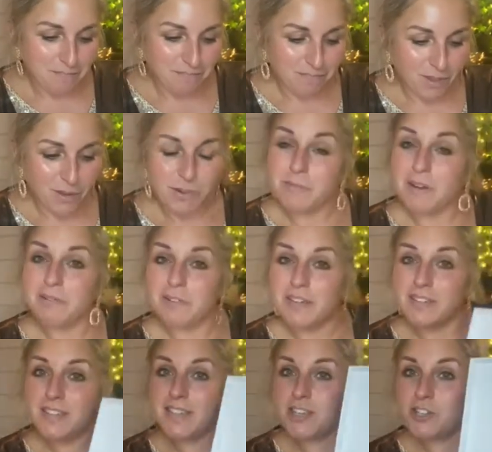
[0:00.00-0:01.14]
one of my
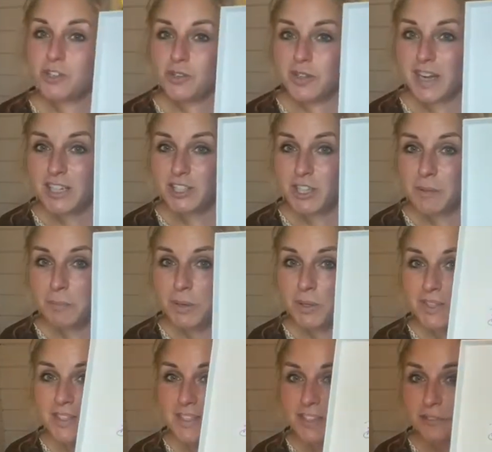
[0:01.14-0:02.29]
friends has said you could actually
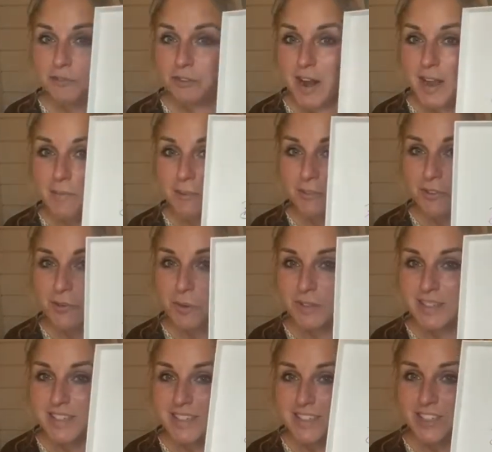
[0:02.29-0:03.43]
put this in a frame if you
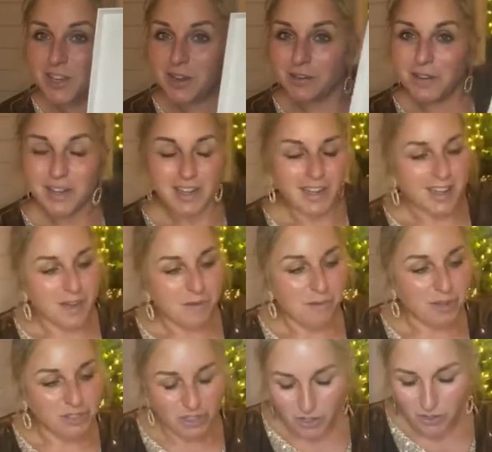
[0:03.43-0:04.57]
wanted to,
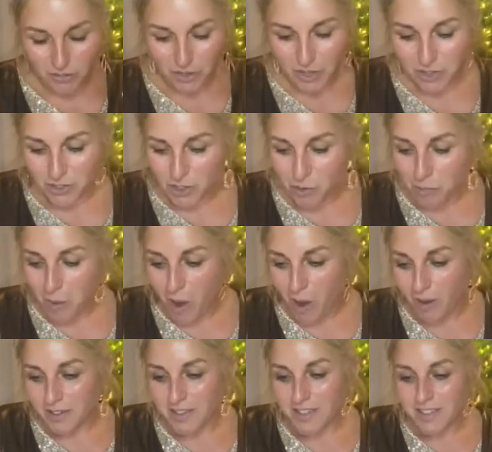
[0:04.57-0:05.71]
once you've used your
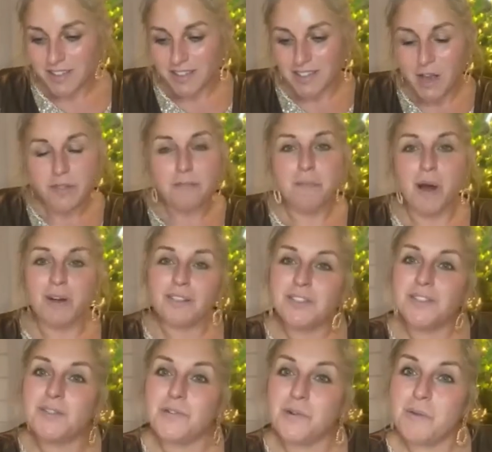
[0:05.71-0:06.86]
box. So the box
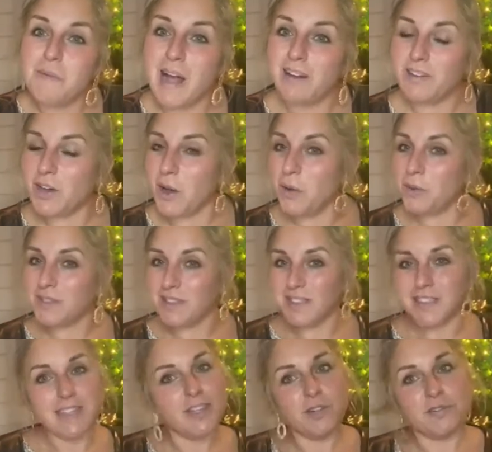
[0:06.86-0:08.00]
is all about gold and
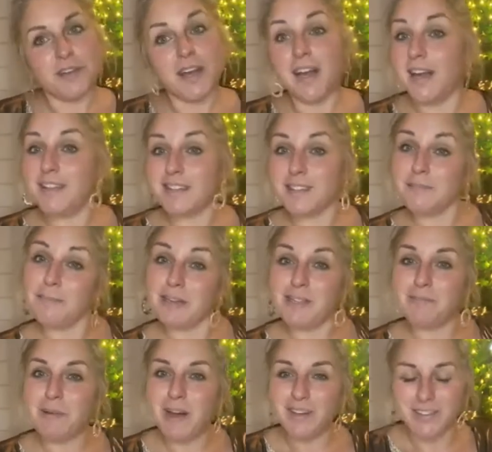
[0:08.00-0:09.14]
silver, hence my
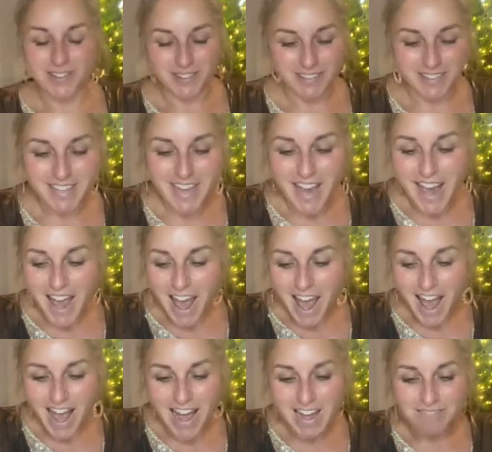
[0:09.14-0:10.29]
sparkles.
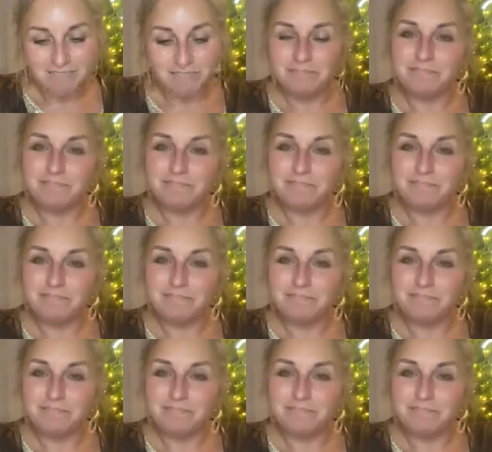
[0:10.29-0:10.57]
And,